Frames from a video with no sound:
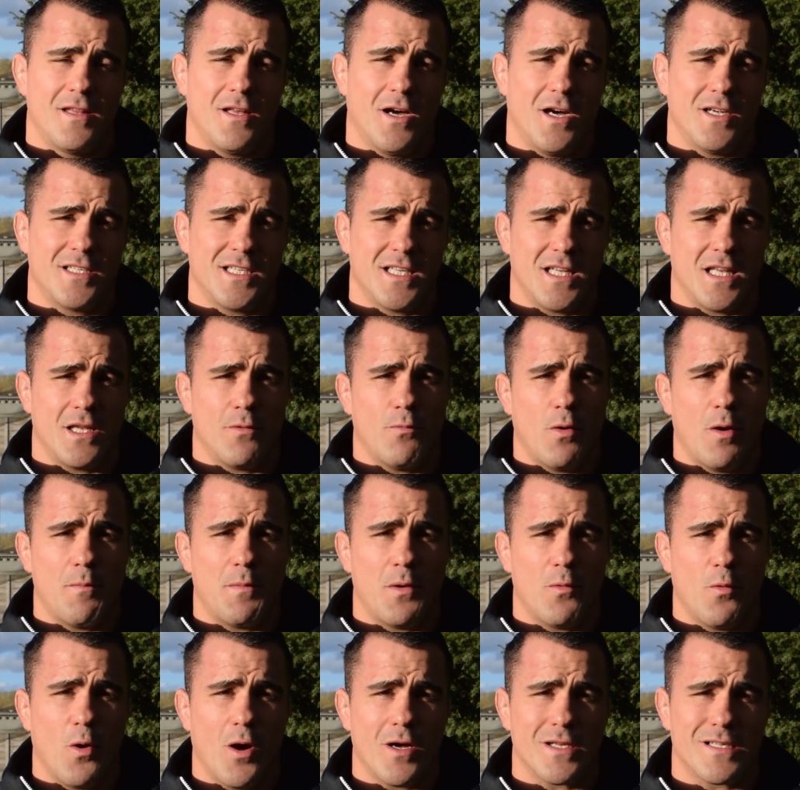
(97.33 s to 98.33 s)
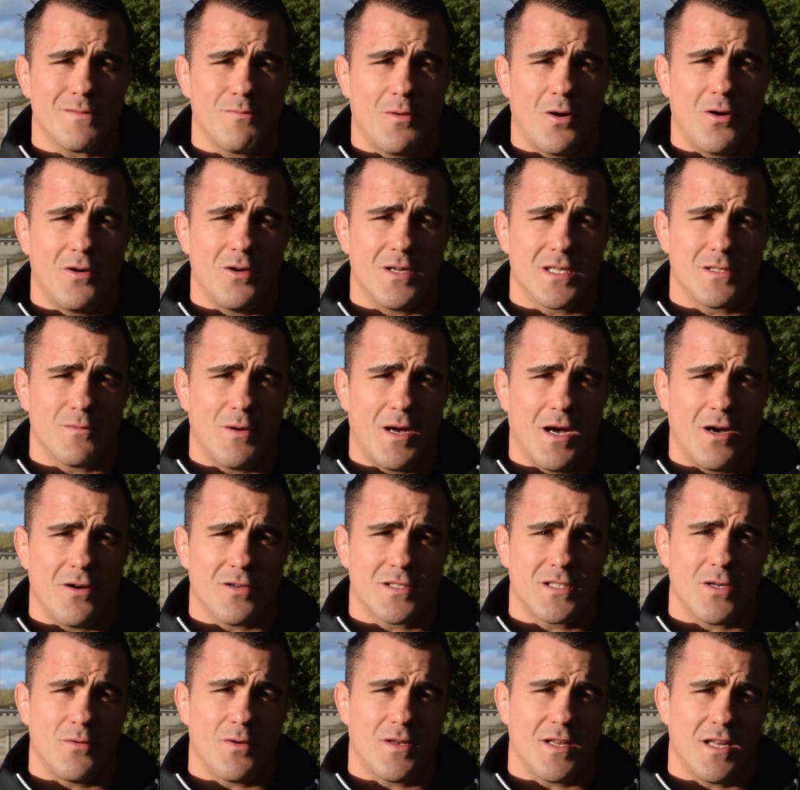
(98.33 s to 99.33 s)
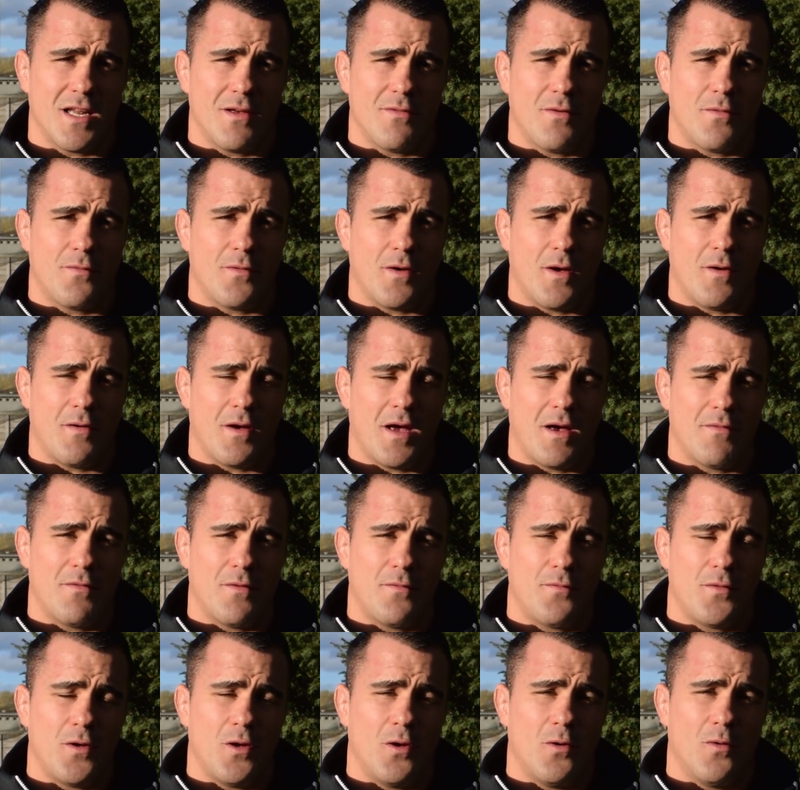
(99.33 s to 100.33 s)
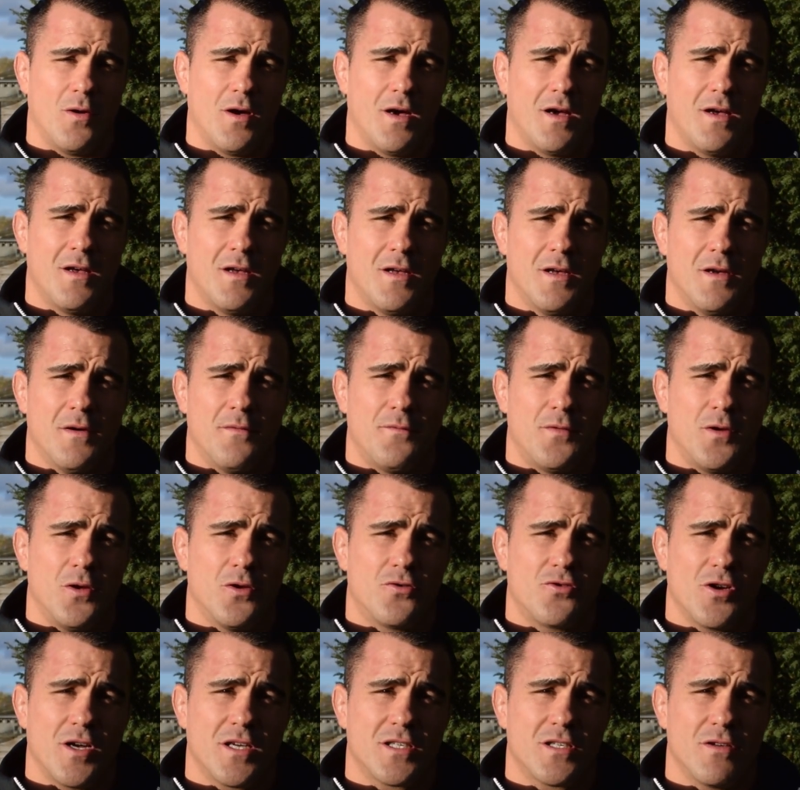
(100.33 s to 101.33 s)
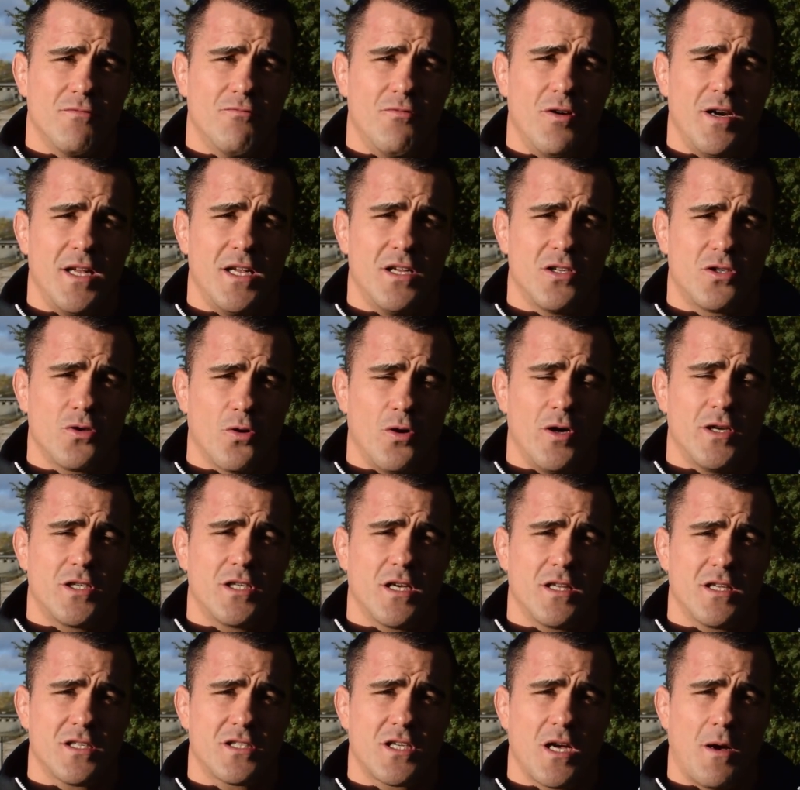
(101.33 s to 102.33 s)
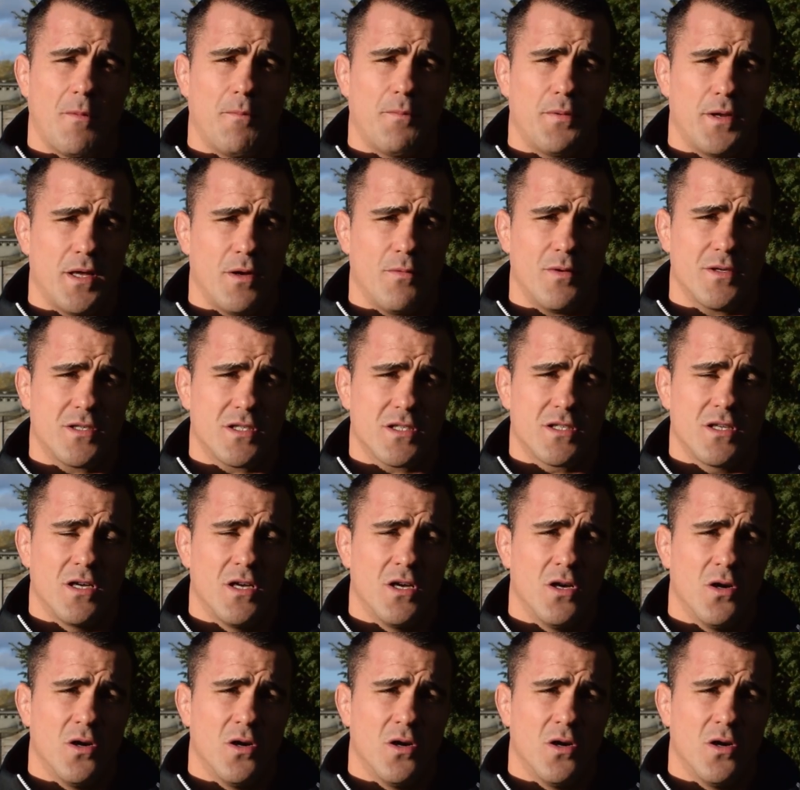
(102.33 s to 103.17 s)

idea that there won't be work tomorrow as well, so we can have a few drinks and really enjoy each other's company, which has